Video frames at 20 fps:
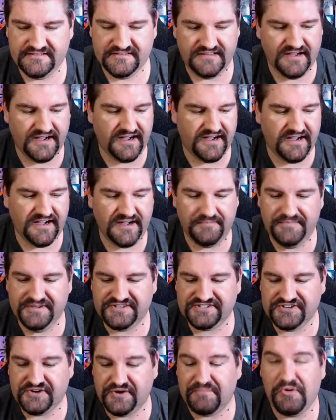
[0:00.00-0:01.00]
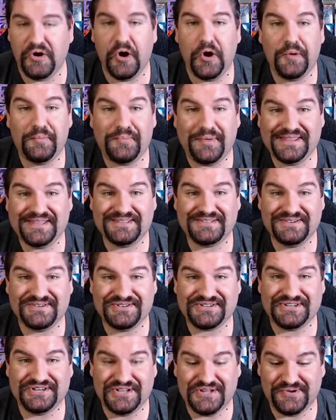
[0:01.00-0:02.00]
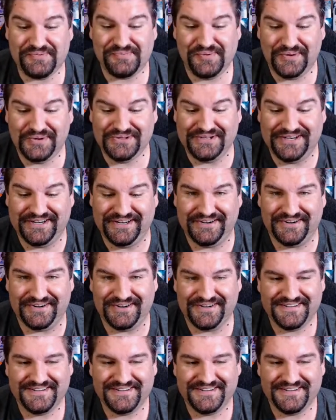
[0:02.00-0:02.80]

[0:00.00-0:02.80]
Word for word: Um, so I'm hoping that there's another pull in here.